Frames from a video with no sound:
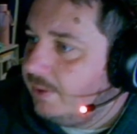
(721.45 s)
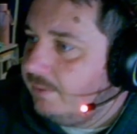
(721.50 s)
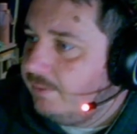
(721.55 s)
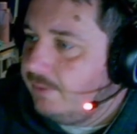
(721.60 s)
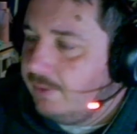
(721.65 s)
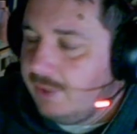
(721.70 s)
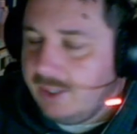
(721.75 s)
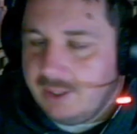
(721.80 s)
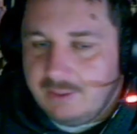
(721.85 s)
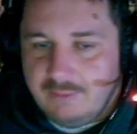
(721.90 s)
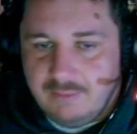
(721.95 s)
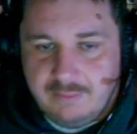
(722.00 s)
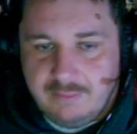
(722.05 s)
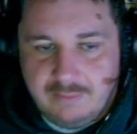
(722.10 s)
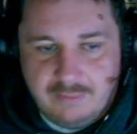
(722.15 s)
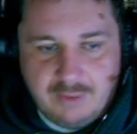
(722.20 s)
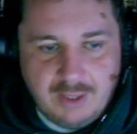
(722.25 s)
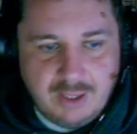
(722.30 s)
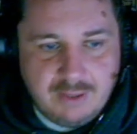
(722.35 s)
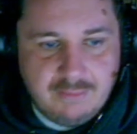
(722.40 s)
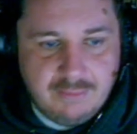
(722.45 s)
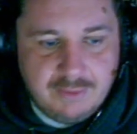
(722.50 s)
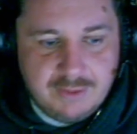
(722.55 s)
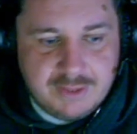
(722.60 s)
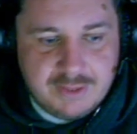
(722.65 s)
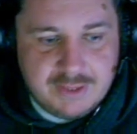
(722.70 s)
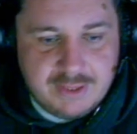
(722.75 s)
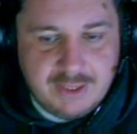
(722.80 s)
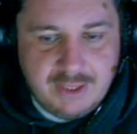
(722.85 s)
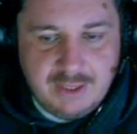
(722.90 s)
If you like what you
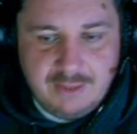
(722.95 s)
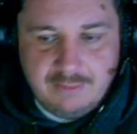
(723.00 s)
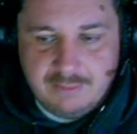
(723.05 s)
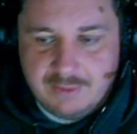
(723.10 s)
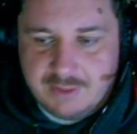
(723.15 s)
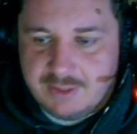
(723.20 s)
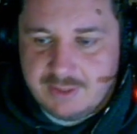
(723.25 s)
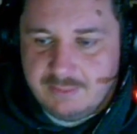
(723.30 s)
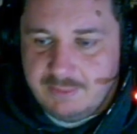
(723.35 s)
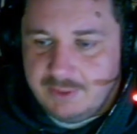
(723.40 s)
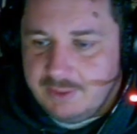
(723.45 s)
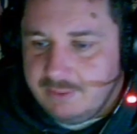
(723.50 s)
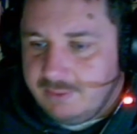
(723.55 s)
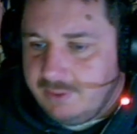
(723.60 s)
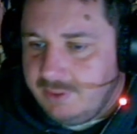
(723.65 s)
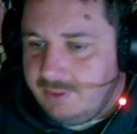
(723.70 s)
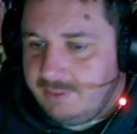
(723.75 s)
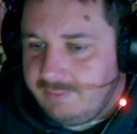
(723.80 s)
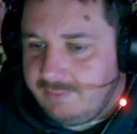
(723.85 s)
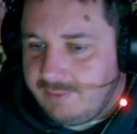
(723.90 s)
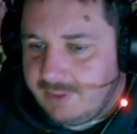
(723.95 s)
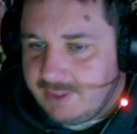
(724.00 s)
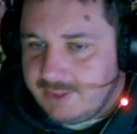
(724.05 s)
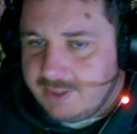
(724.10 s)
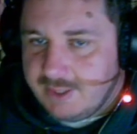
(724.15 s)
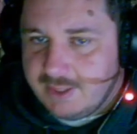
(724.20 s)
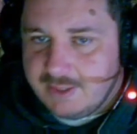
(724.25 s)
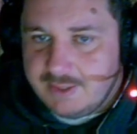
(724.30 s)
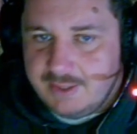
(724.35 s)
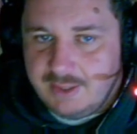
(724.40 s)
see, you want to submit your own,
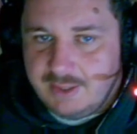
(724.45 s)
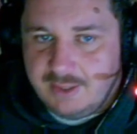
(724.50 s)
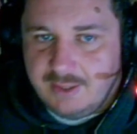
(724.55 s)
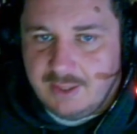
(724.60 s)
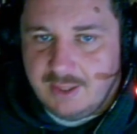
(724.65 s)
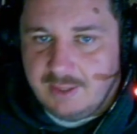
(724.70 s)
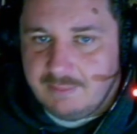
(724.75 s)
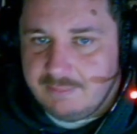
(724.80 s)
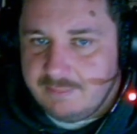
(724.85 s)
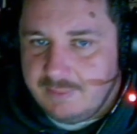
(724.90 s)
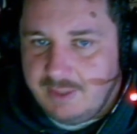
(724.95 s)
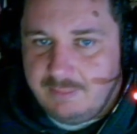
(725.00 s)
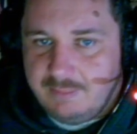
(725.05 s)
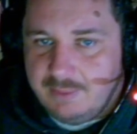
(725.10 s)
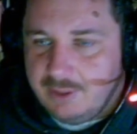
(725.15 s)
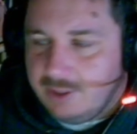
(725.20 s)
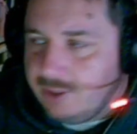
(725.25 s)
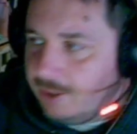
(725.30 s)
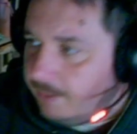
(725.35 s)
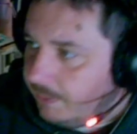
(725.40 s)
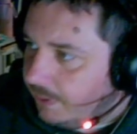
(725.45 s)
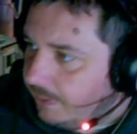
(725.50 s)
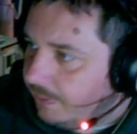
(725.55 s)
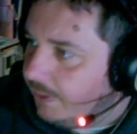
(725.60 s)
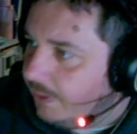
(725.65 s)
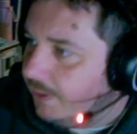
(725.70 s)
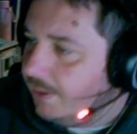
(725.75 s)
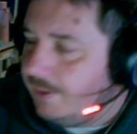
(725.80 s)
fantastic. Leave me a comment,